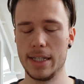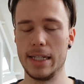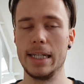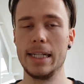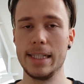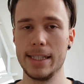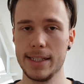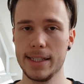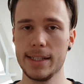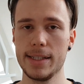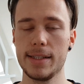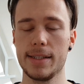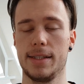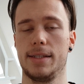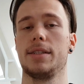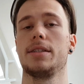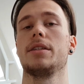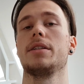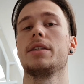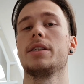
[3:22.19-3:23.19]

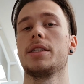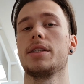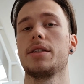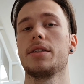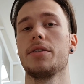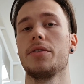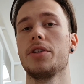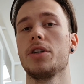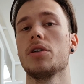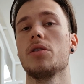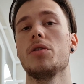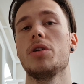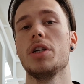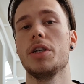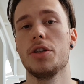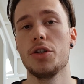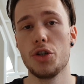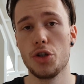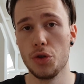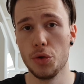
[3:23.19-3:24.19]
exists, is the
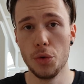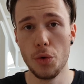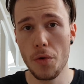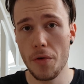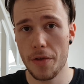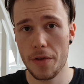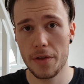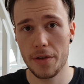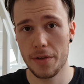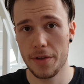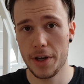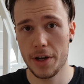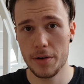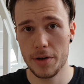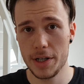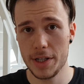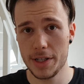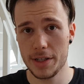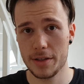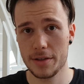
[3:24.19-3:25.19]
only truth
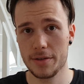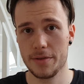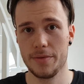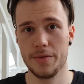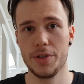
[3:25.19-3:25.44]
there is,